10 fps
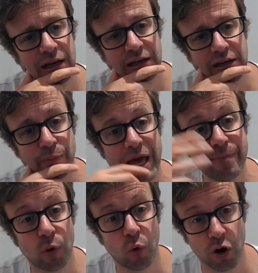you know,
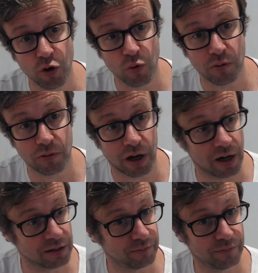people who
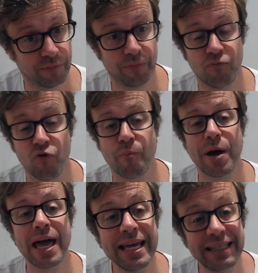had
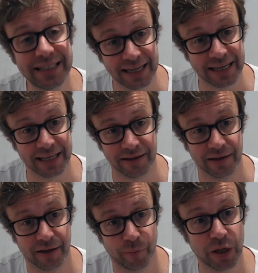repeatedly
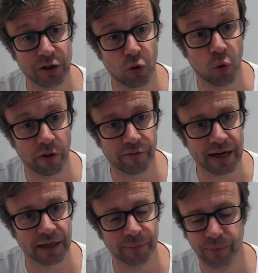been caught
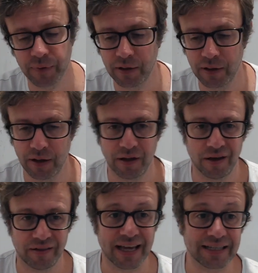offending.
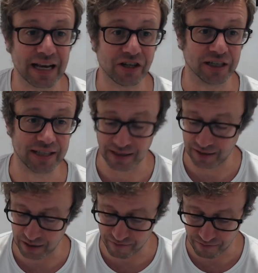And they essentially said to
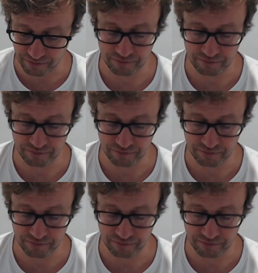them,